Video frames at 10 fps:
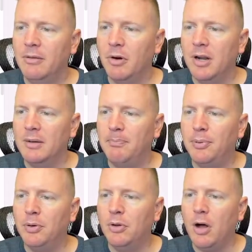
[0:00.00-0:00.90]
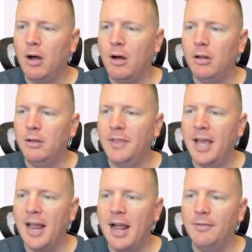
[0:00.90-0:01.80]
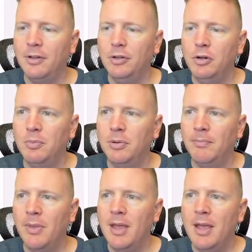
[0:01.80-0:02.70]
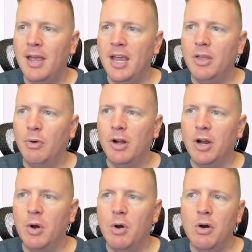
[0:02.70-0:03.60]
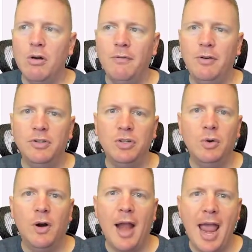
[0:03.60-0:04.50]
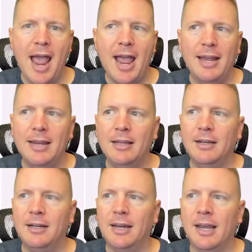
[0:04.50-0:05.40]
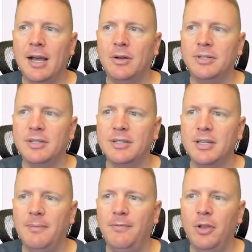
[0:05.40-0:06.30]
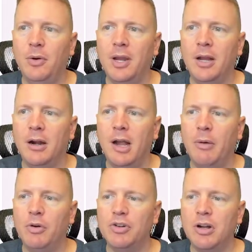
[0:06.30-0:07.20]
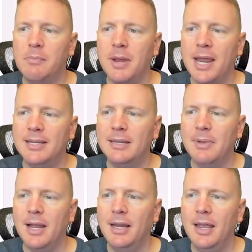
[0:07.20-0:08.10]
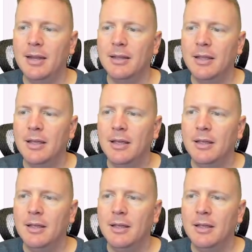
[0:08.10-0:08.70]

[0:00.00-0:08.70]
and we're going to pull all of that out of the loop. And then we're going to go over to our adding account subflow here and we're just going to paste it back in.